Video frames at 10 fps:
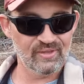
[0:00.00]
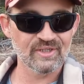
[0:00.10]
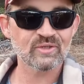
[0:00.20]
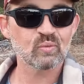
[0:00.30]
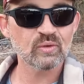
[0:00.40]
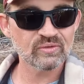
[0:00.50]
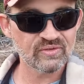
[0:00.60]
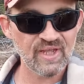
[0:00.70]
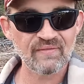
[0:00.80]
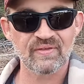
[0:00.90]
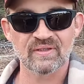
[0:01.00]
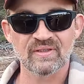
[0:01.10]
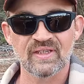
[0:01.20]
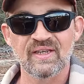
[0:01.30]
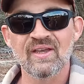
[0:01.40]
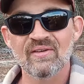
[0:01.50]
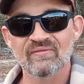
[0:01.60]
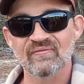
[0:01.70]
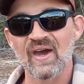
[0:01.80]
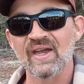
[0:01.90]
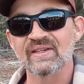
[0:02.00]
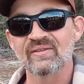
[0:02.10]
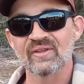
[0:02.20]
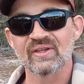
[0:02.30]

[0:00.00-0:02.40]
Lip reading: This will definitely find